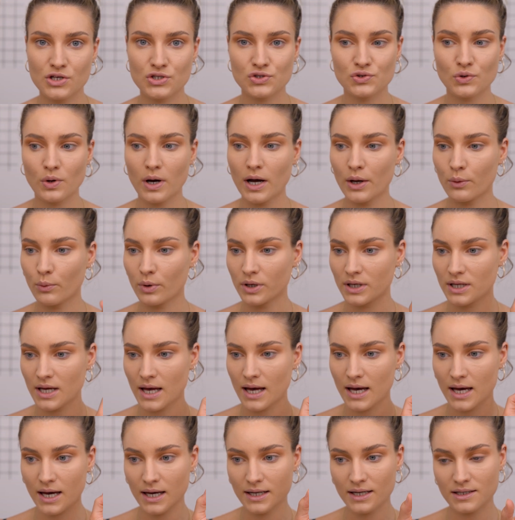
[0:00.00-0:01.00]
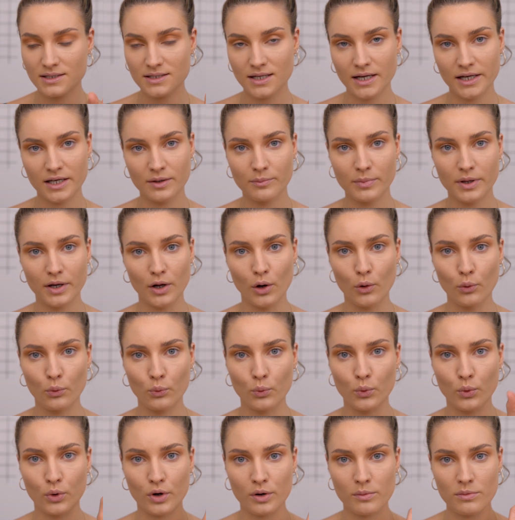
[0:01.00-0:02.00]
So I want to add a tiny bit
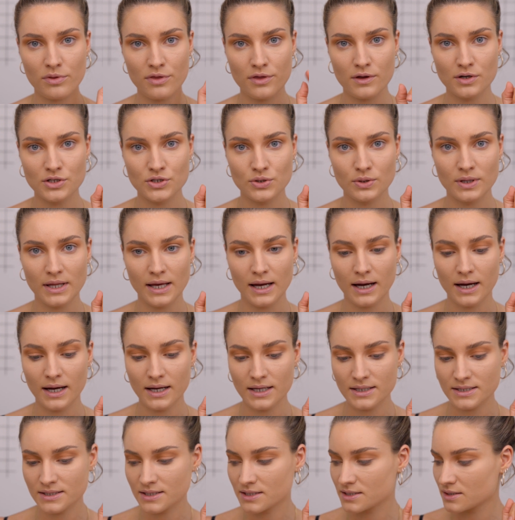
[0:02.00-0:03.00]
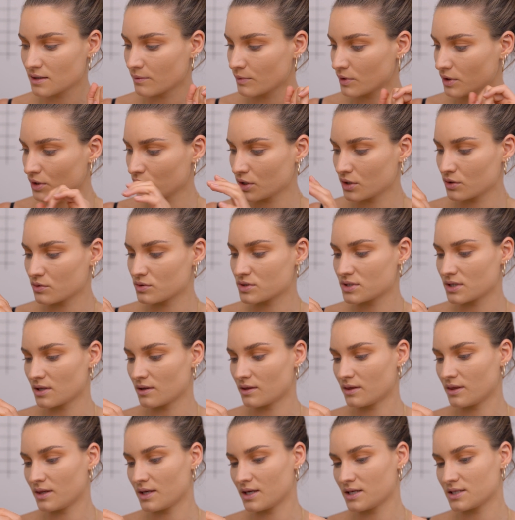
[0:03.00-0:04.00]
of warmth to the eyes. So I'm going to use
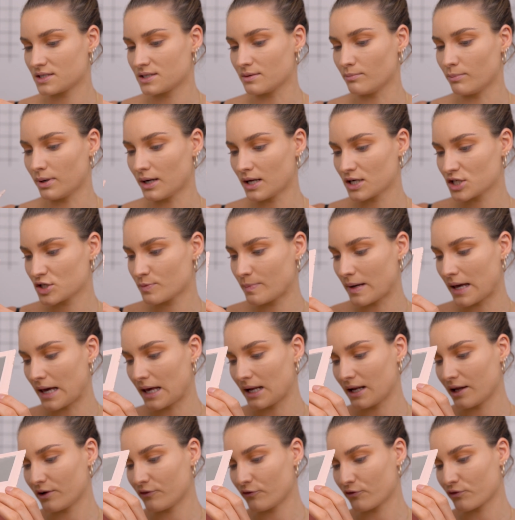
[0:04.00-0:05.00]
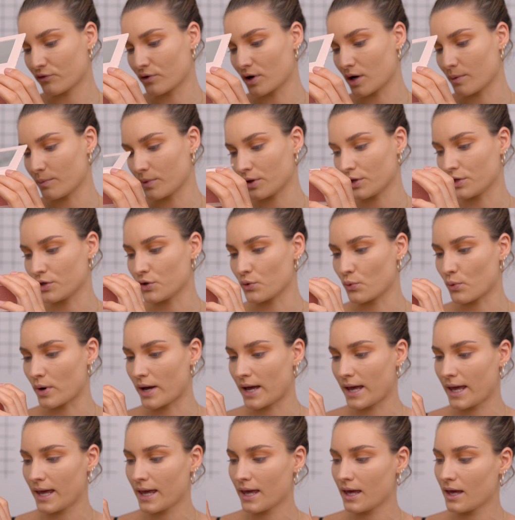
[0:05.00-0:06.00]
this blush palette from
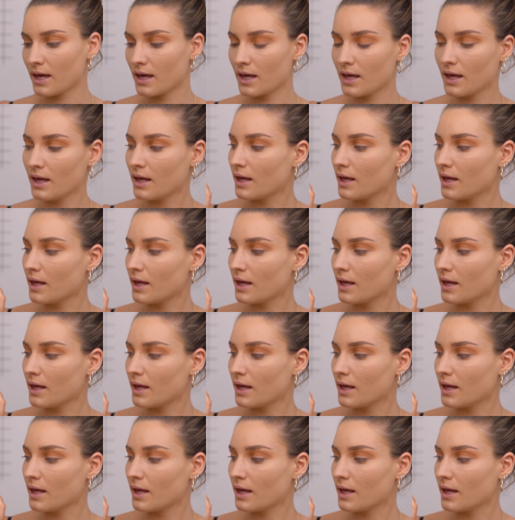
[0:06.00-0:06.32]
UA.